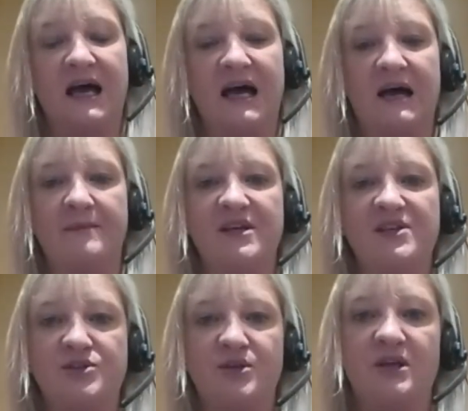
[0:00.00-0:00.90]

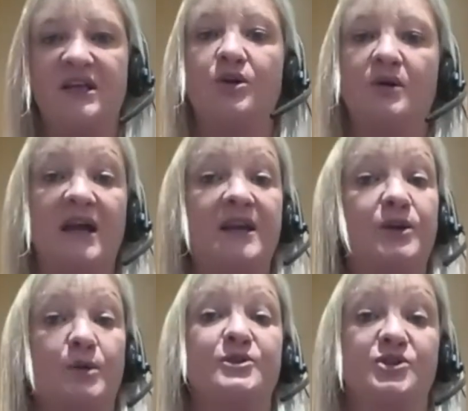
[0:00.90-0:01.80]
It's certainly created
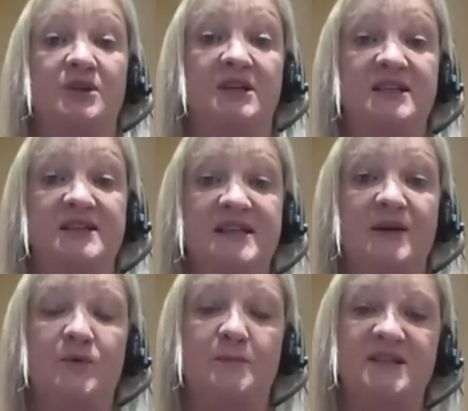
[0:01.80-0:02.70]
opportunities
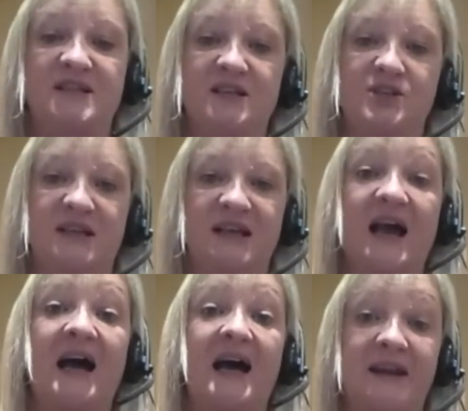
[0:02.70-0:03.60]
that were potentially
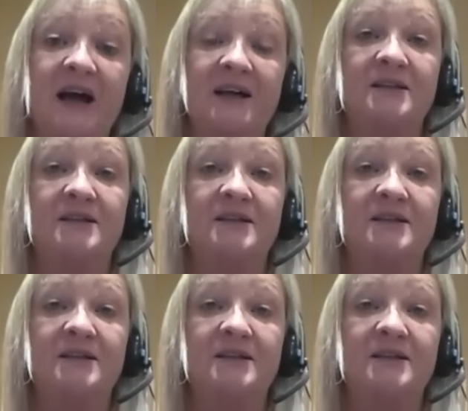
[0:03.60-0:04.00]
harder